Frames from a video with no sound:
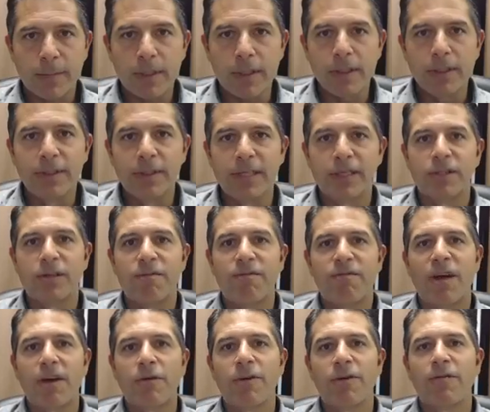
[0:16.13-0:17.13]
there's a
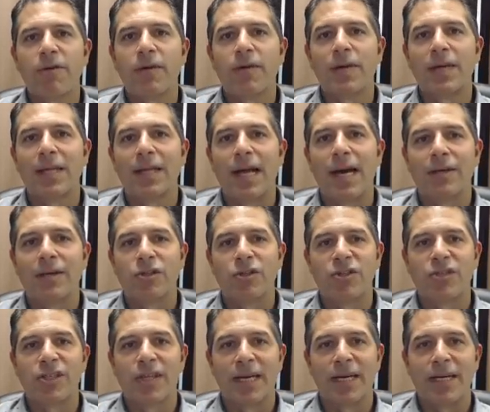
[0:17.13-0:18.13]
very, very large
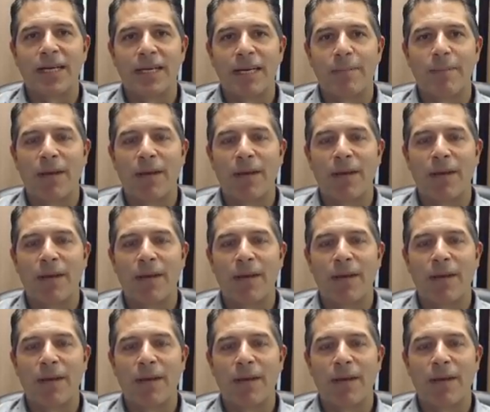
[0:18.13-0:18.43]
study done